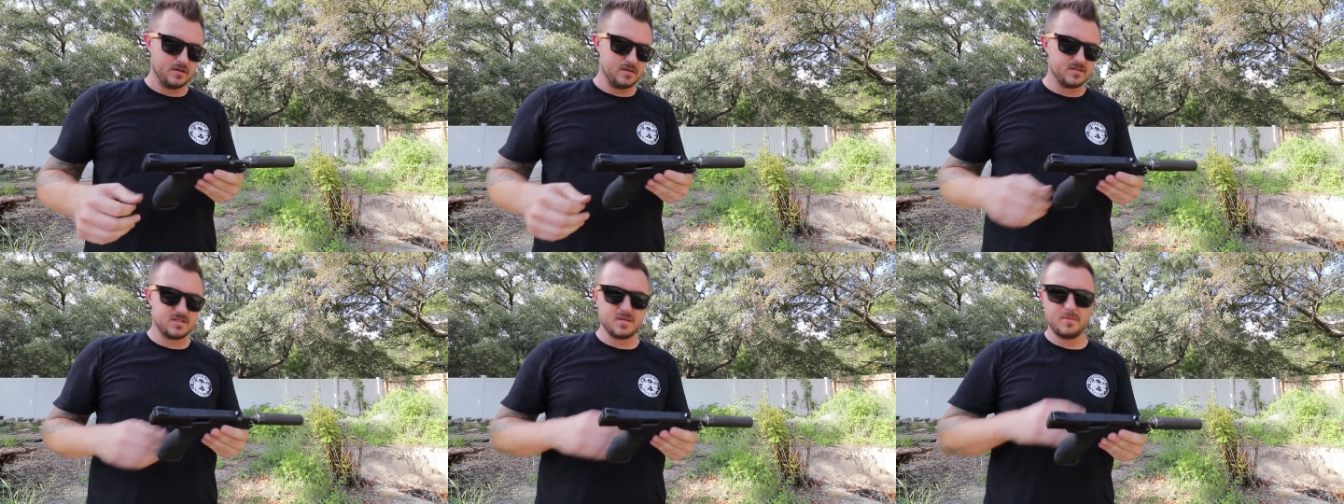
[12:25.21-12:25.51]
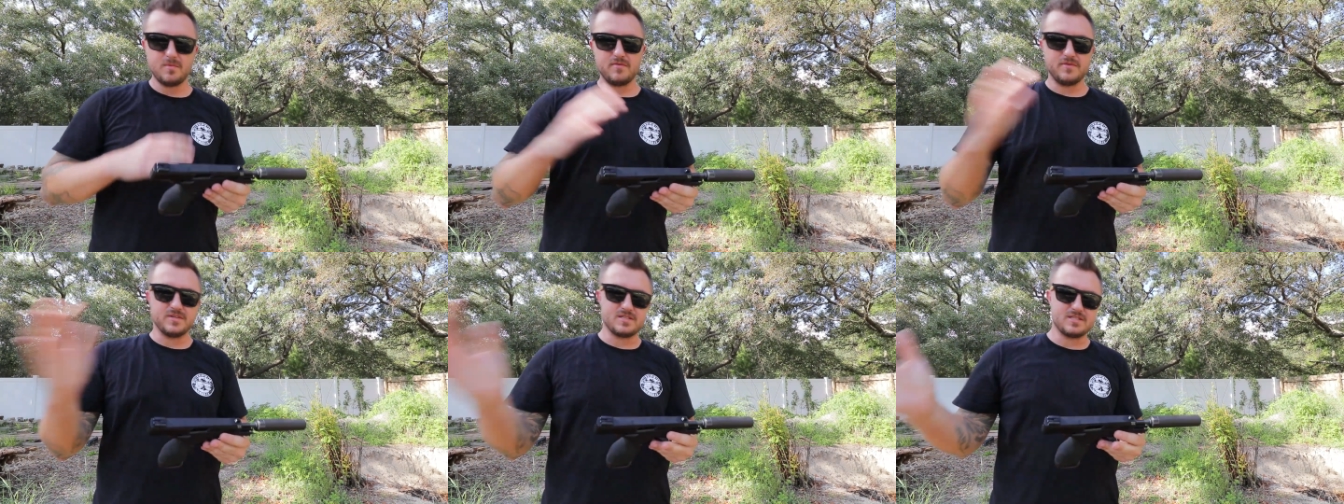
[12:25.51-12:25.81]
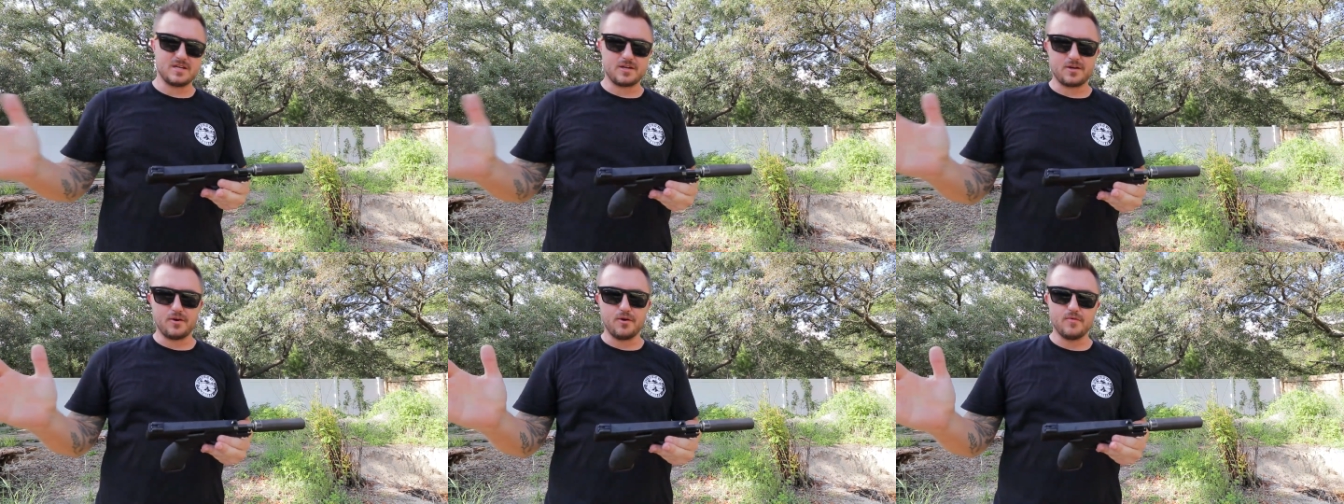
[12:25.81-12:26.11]
Some of it's
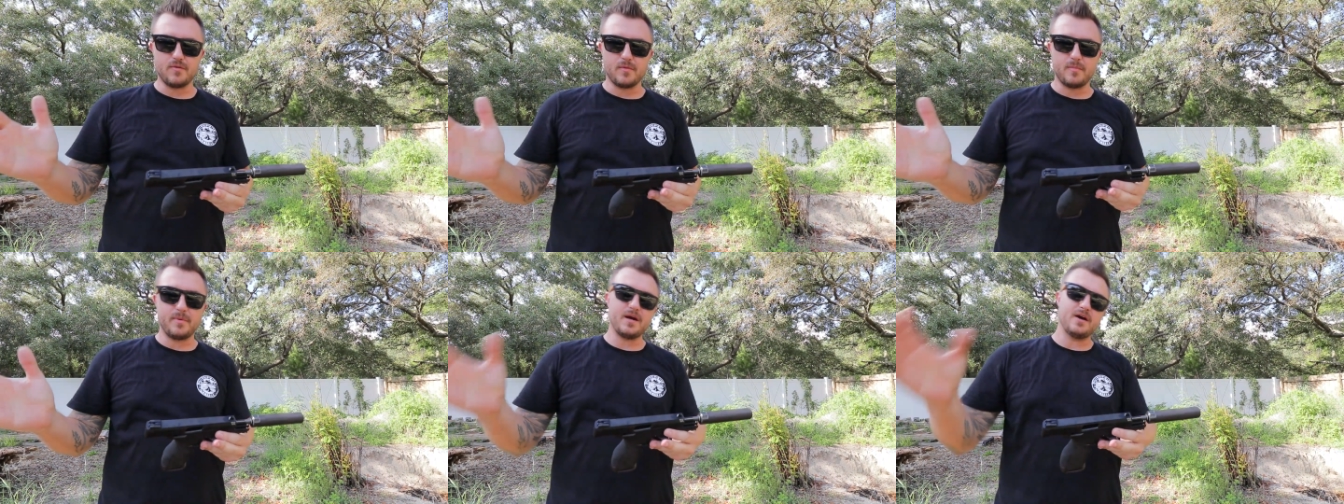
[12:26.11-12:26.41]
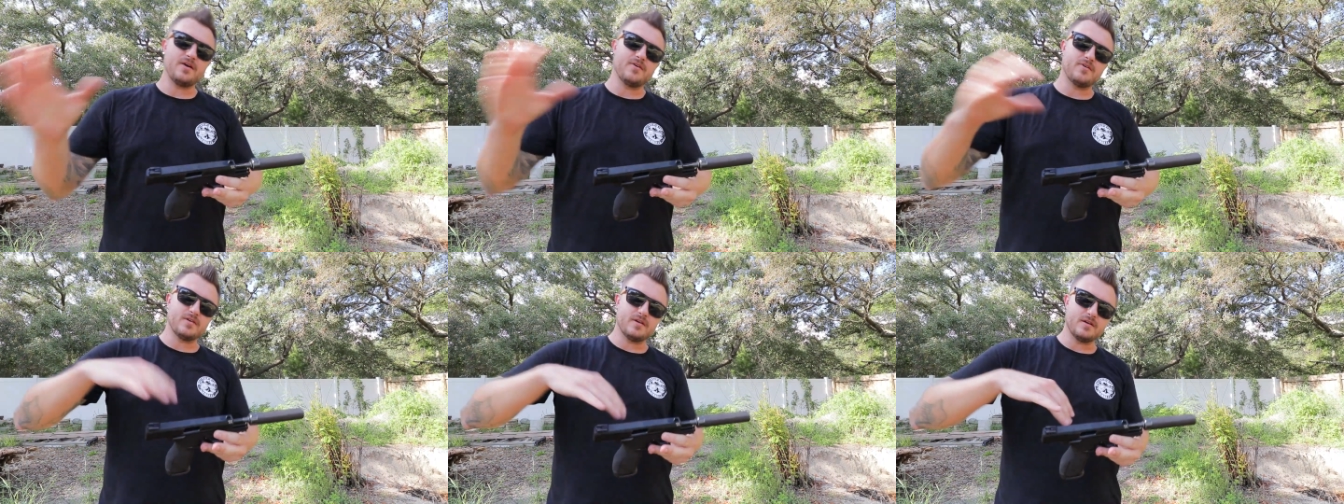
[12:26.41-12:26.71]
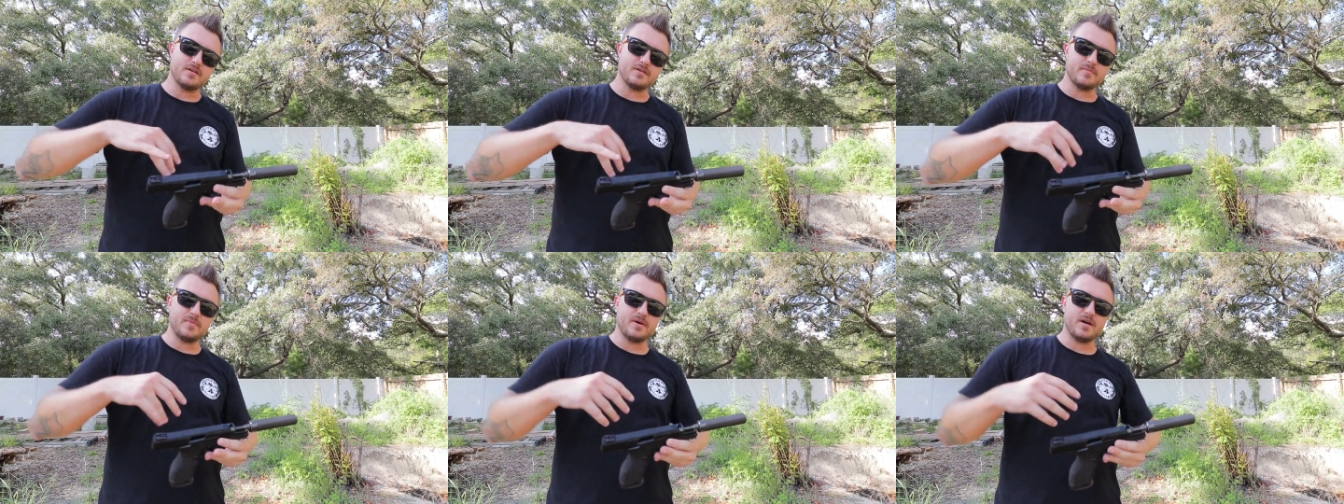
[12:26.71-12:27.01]
like overpowered,
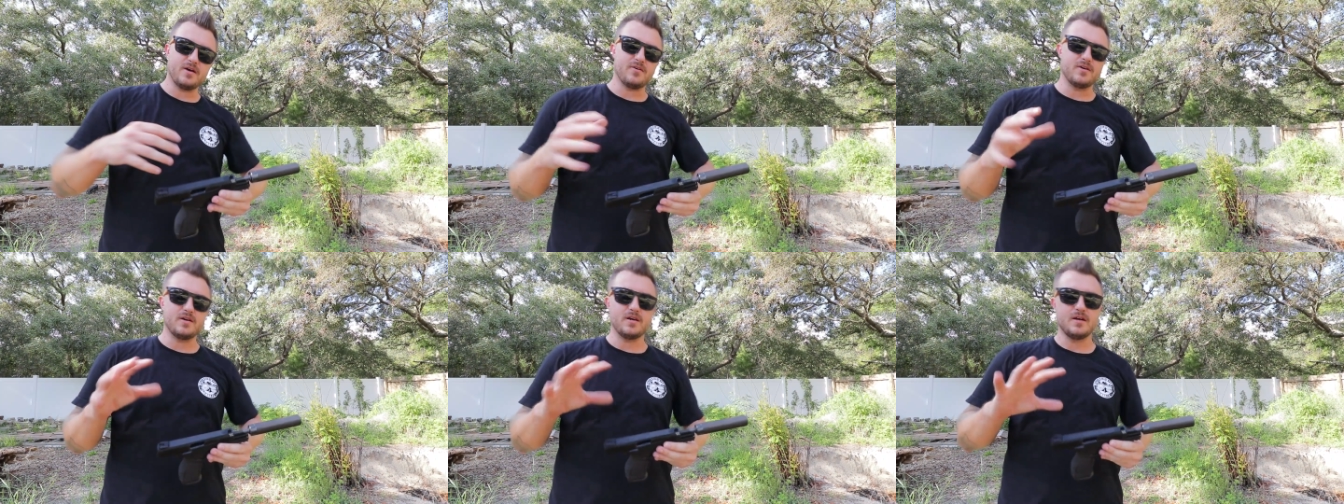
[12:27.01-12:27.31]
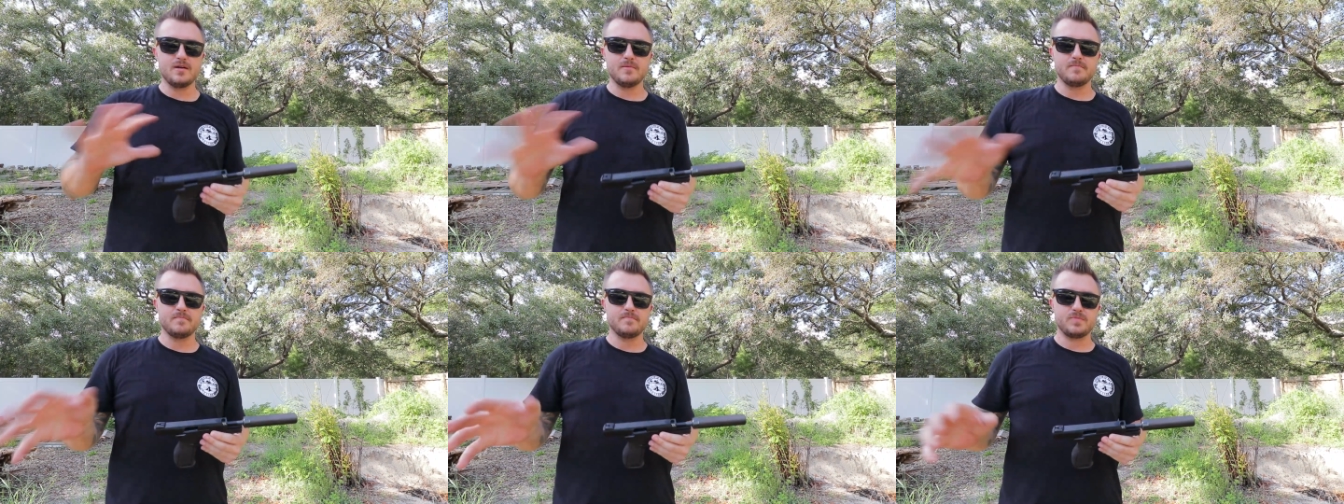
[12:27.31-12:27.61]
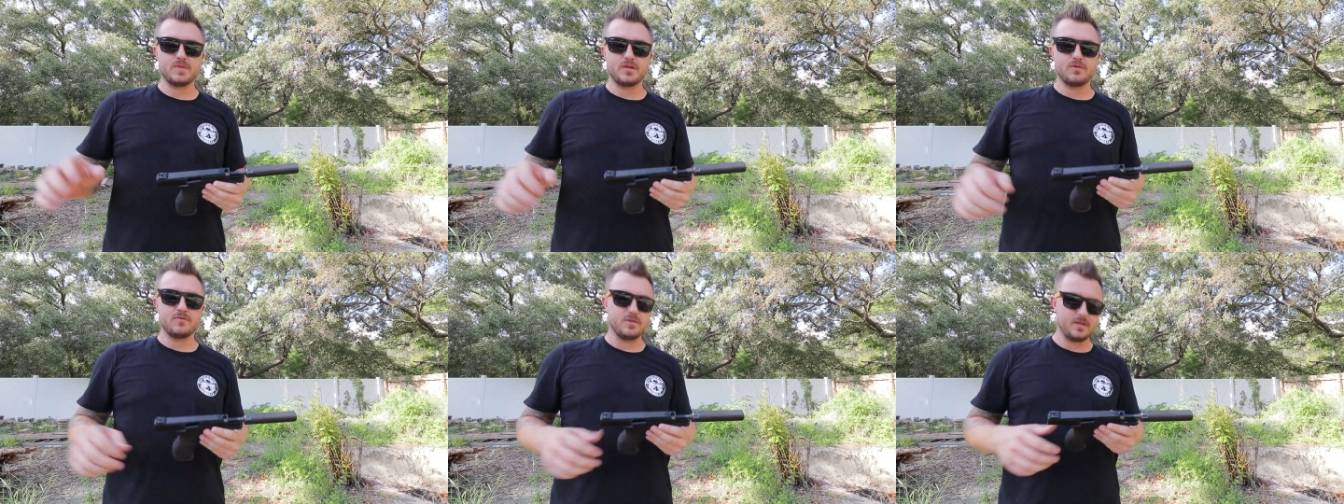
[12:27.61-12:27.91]
underpowered.
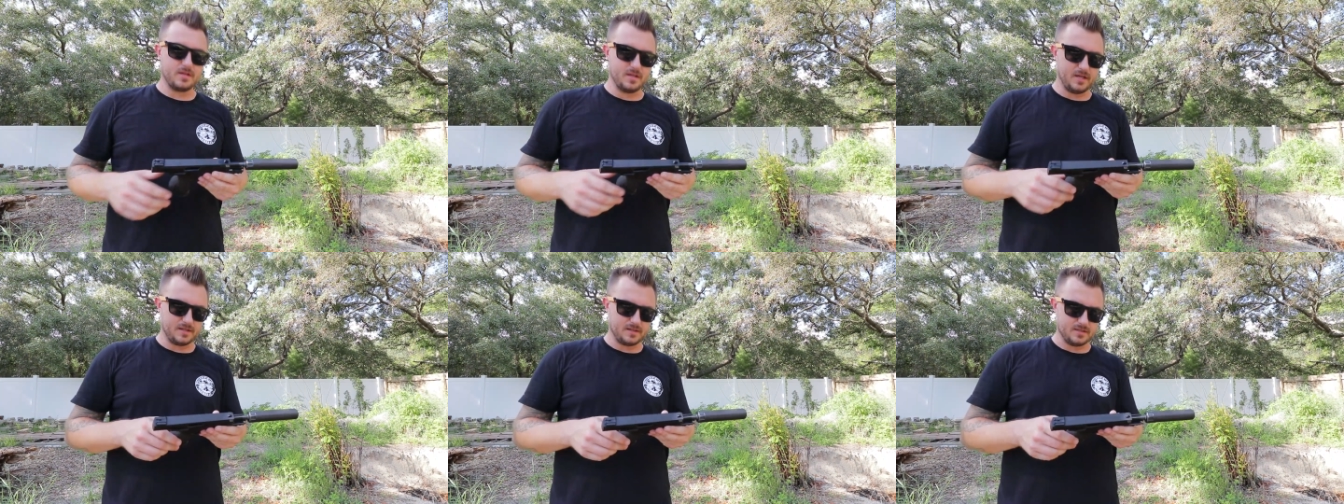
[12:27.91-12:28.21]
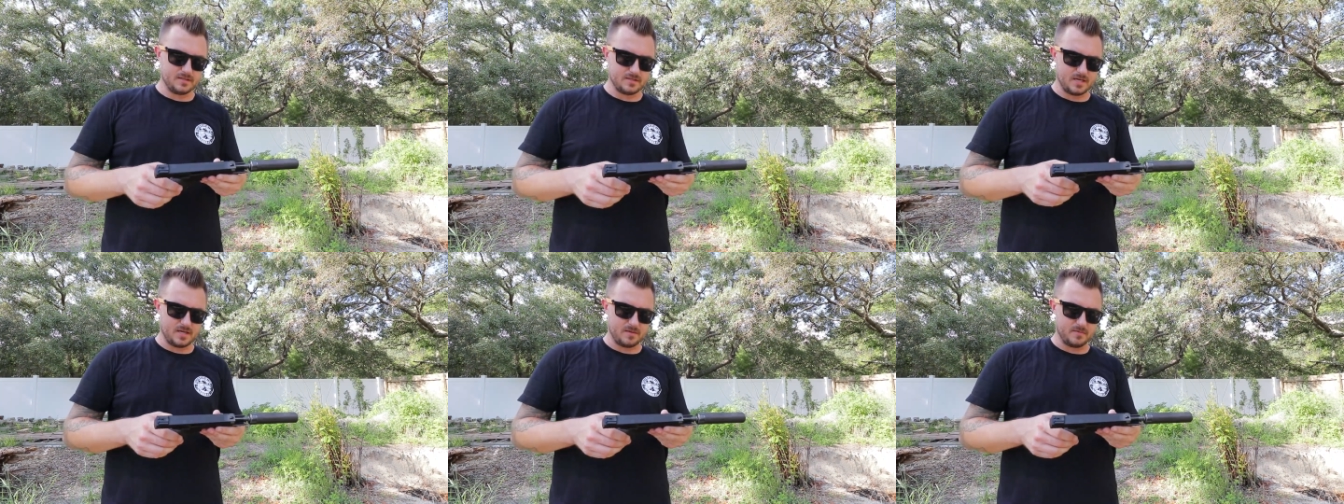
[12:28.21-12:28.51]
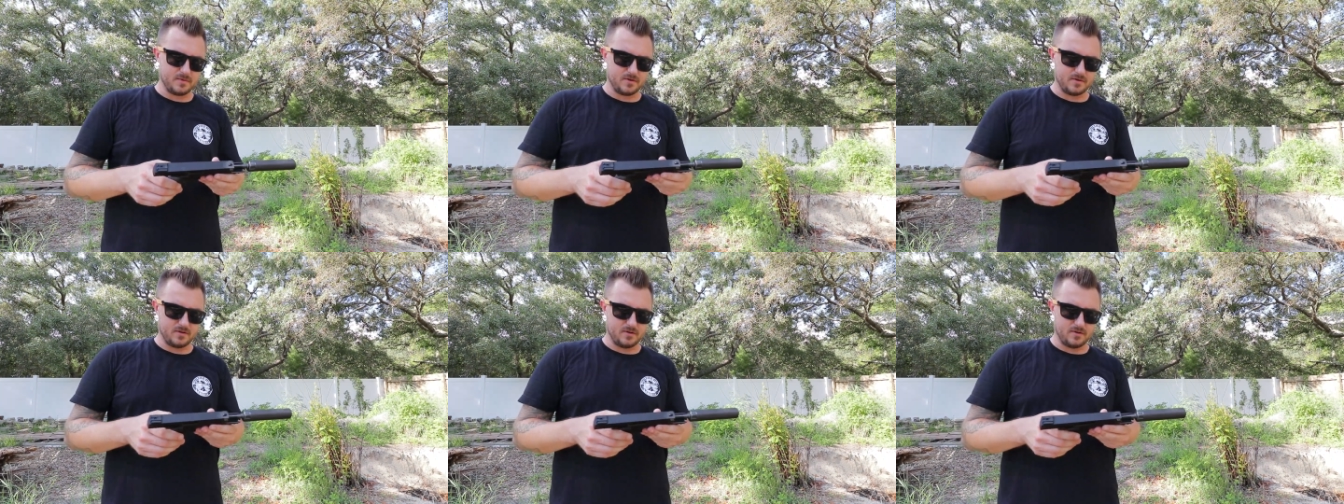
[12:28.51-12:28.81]
Don't really like this
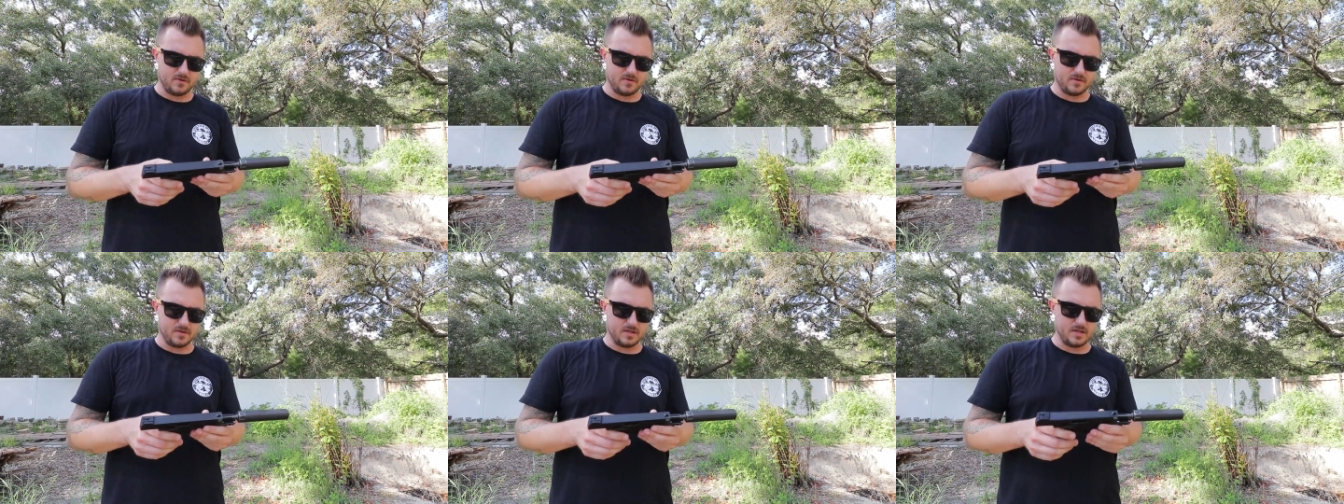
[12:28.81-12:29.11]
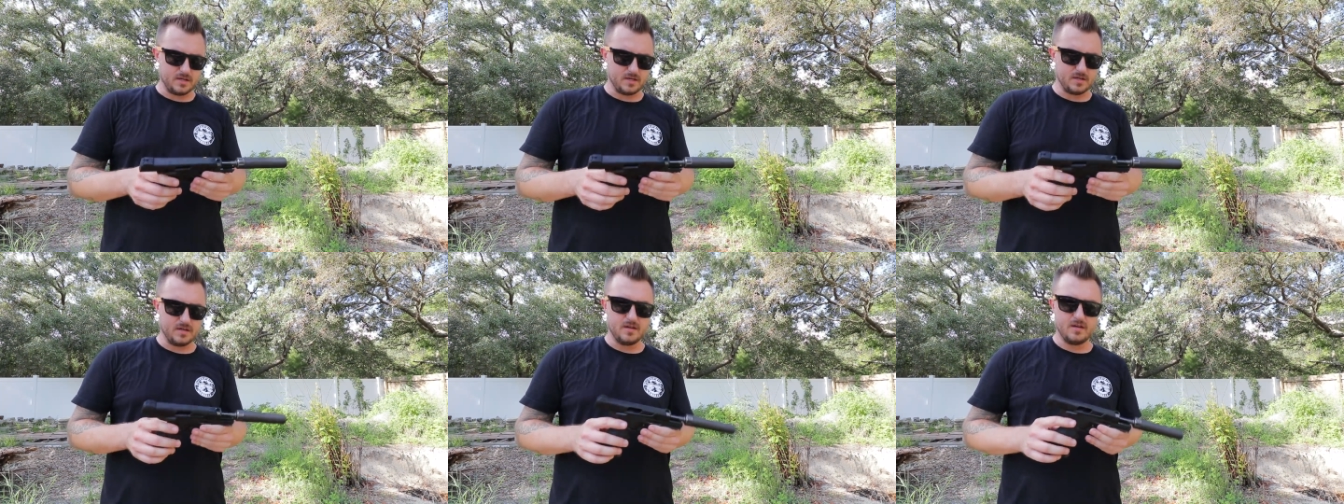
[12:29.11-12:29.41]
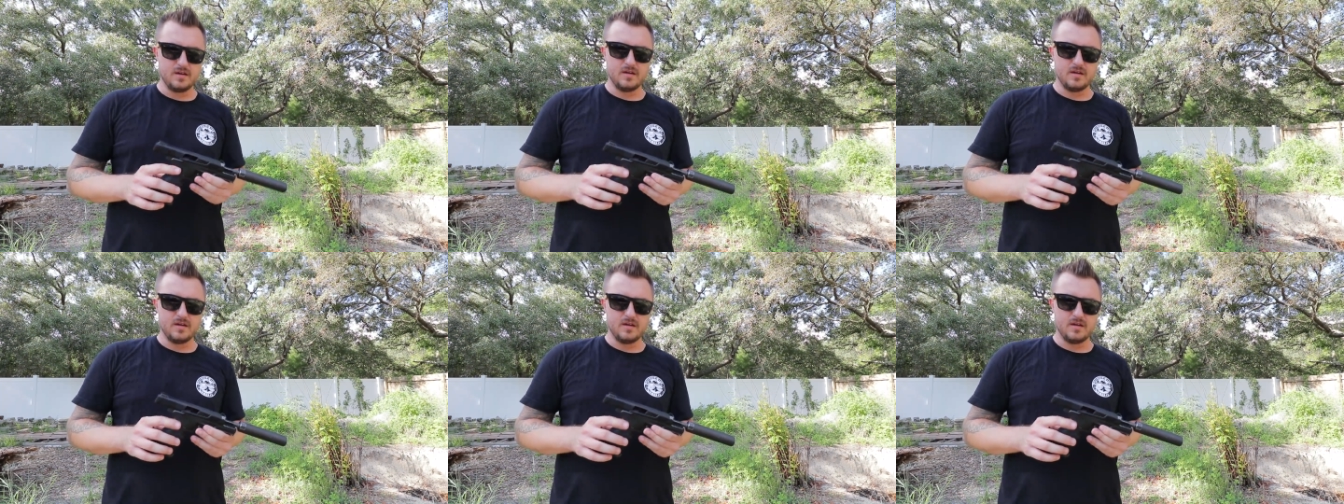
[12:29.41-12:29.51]
ammo a whole lot.